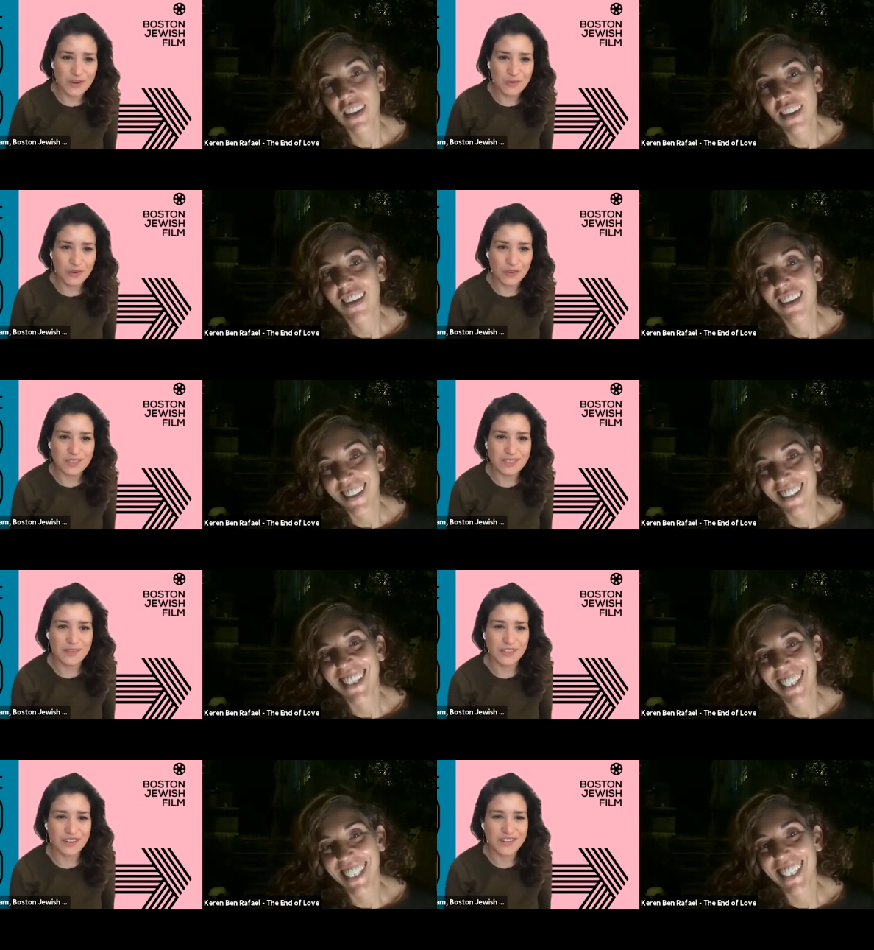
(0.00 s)
Speaker 1: her role
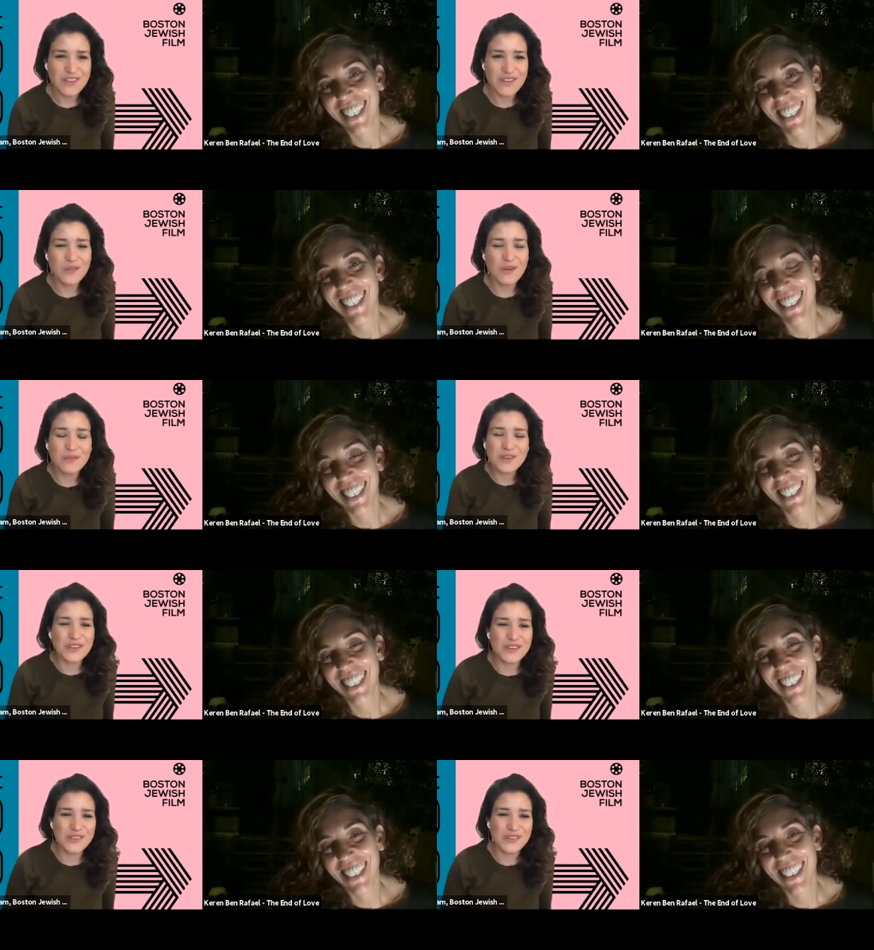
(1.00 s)
as a mother what
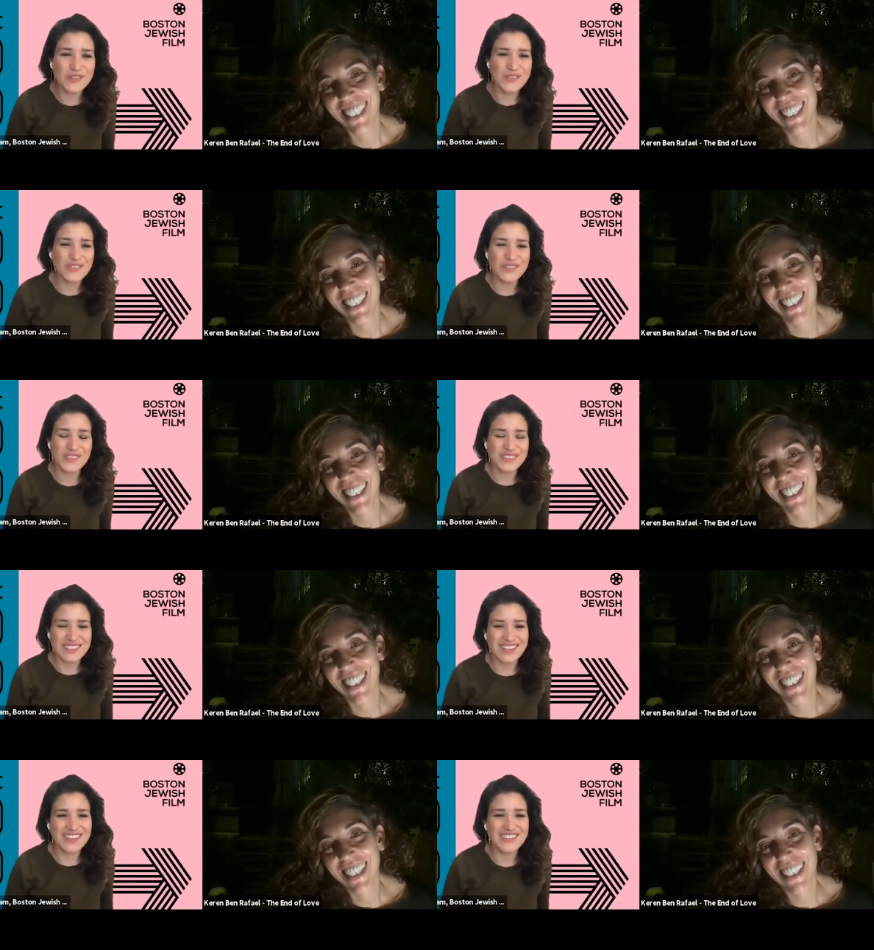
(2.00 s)
were you
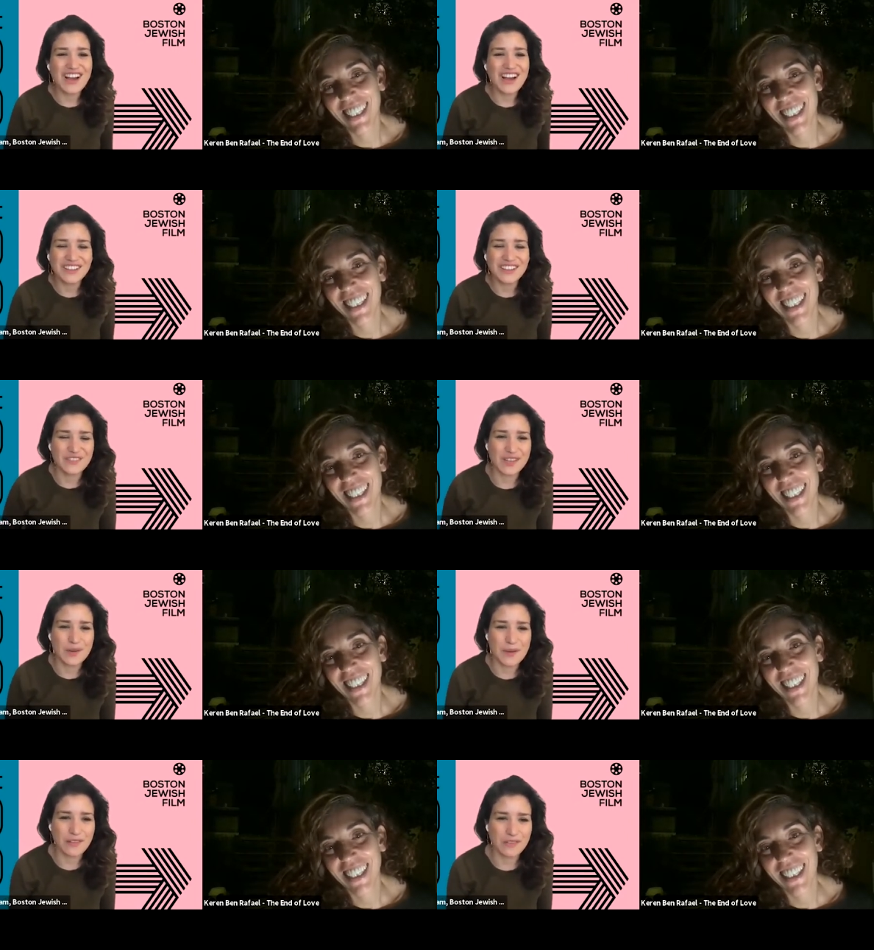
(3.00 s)
can you talk a little
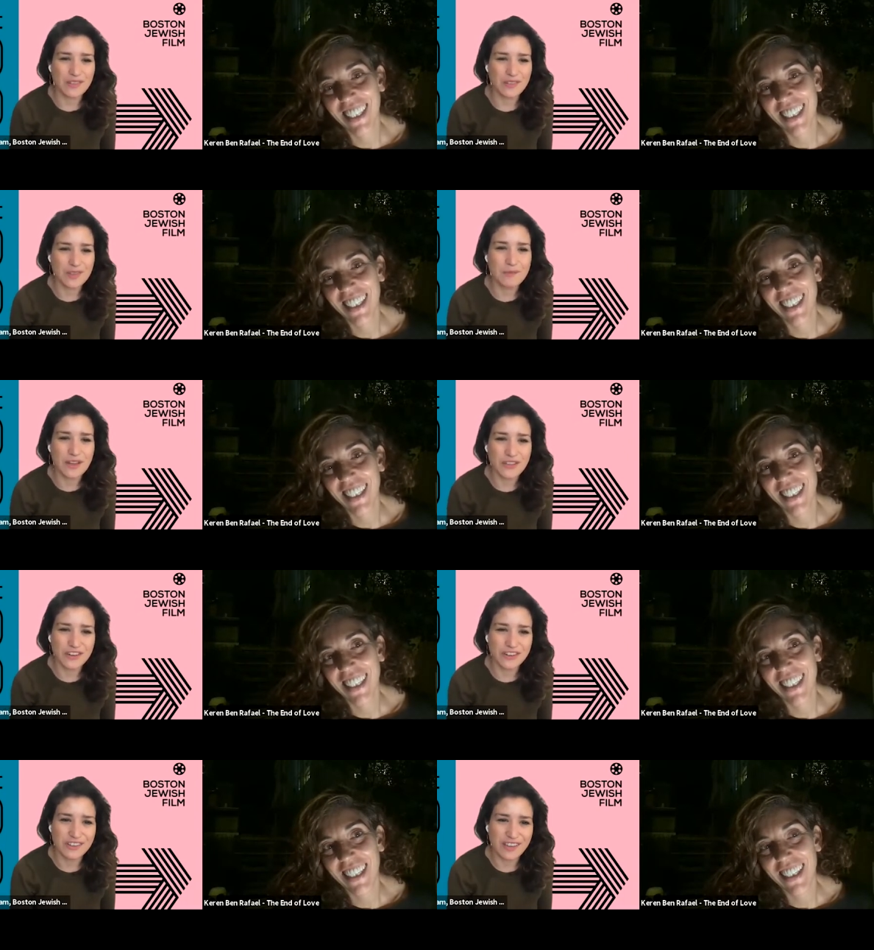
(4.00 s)
bit about the
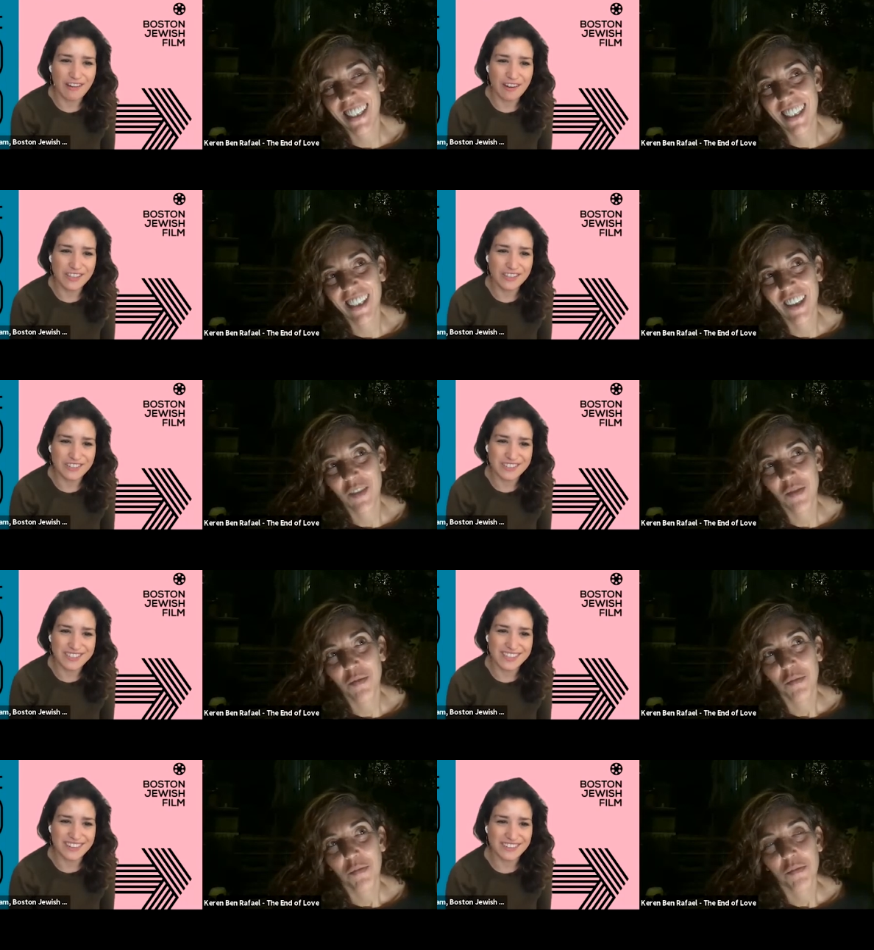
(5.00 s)
mother character
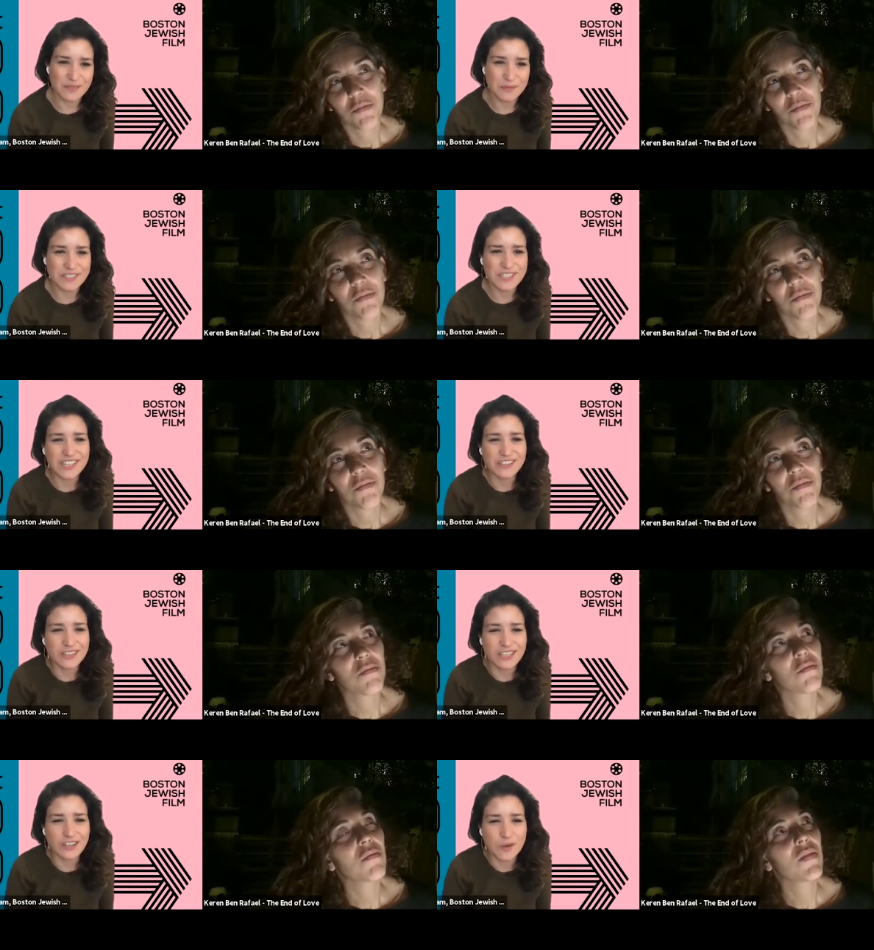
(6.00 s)
is here,
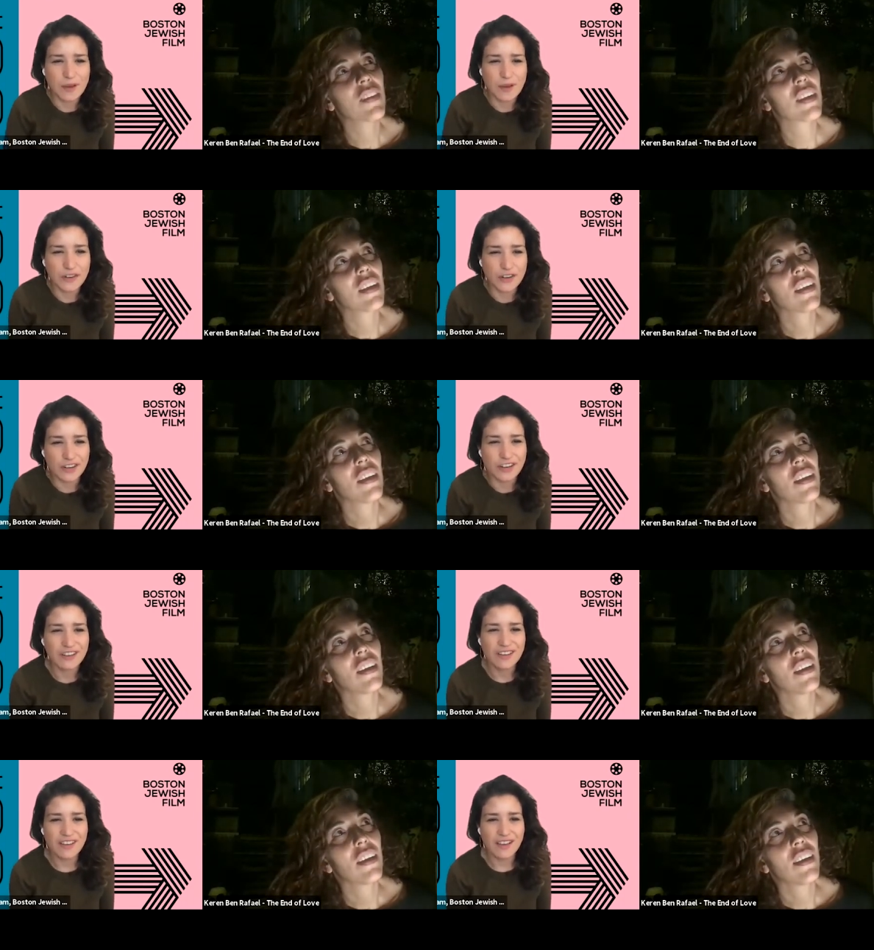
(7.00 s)
particularly her
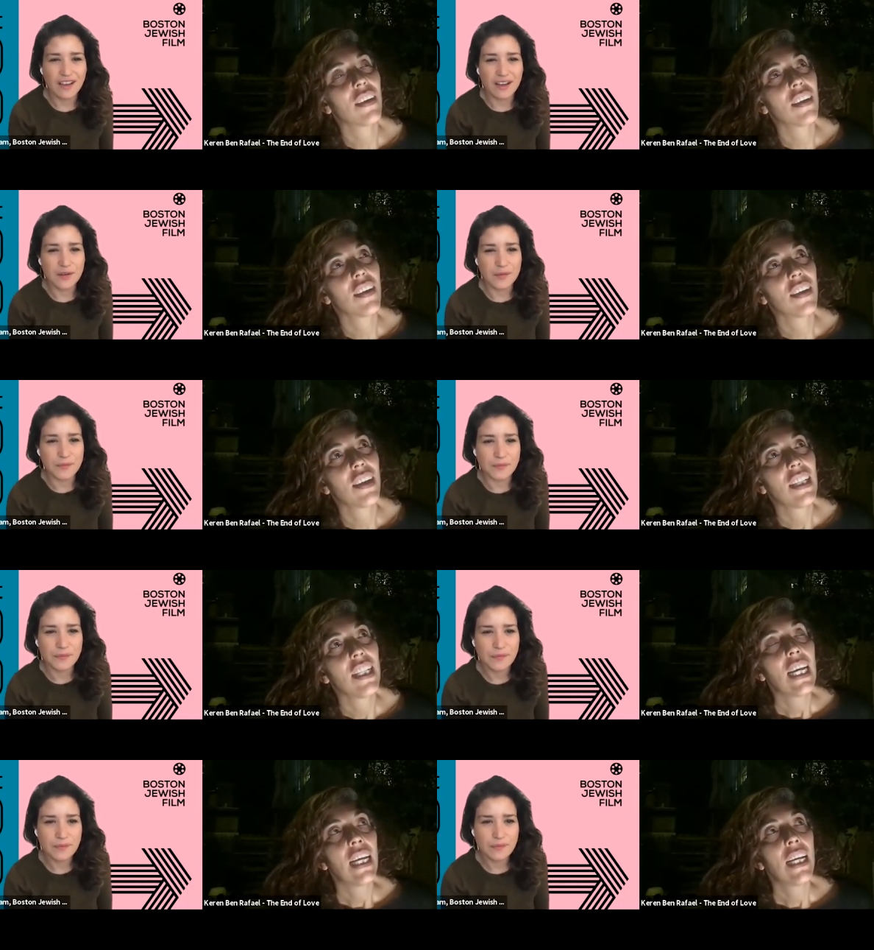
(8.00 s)
mother.
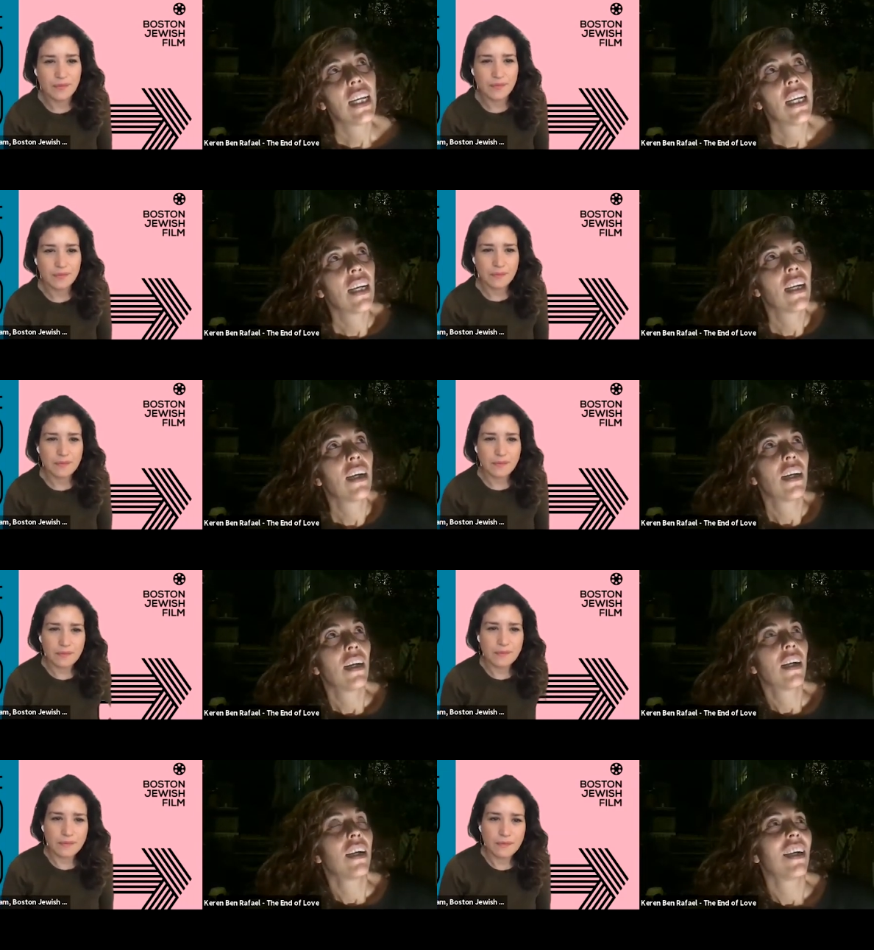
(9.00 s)
Um,
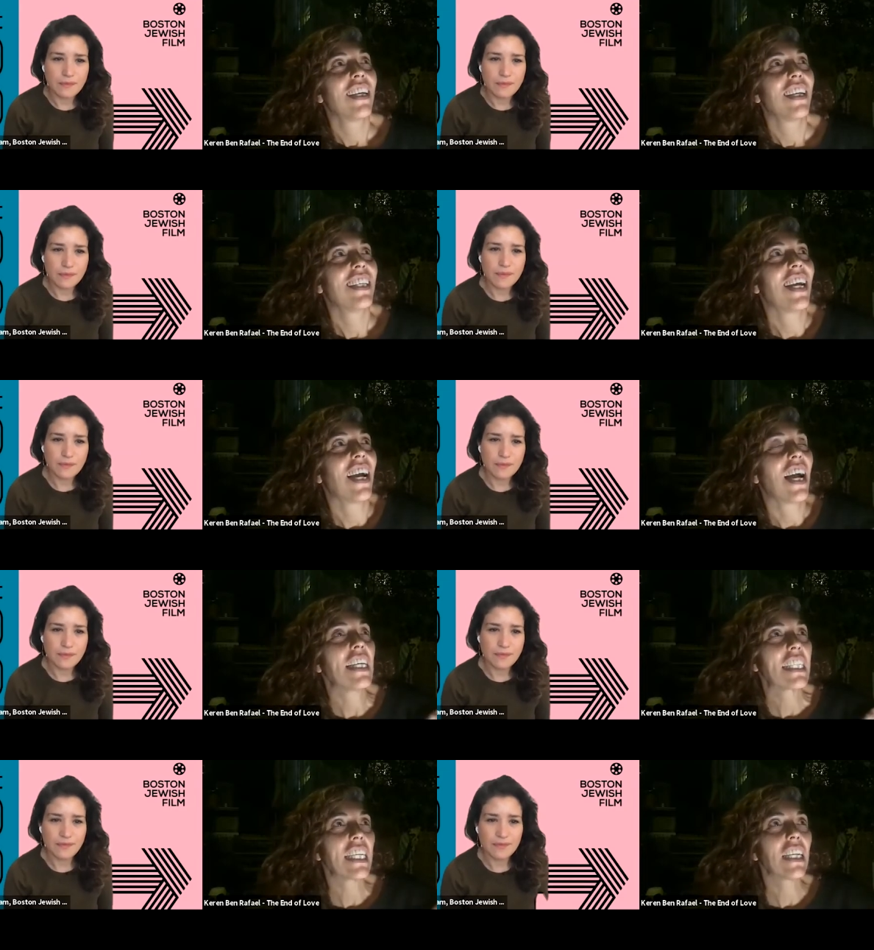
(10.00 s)
Speaker 2: yeah, I
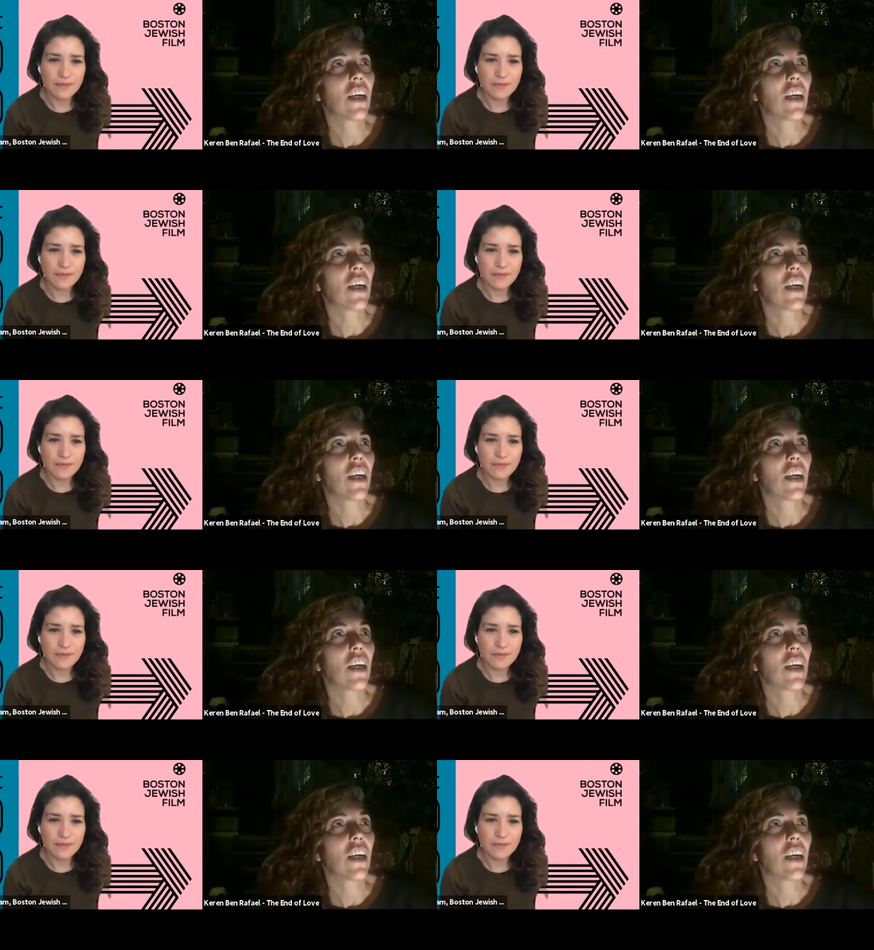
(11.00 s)
think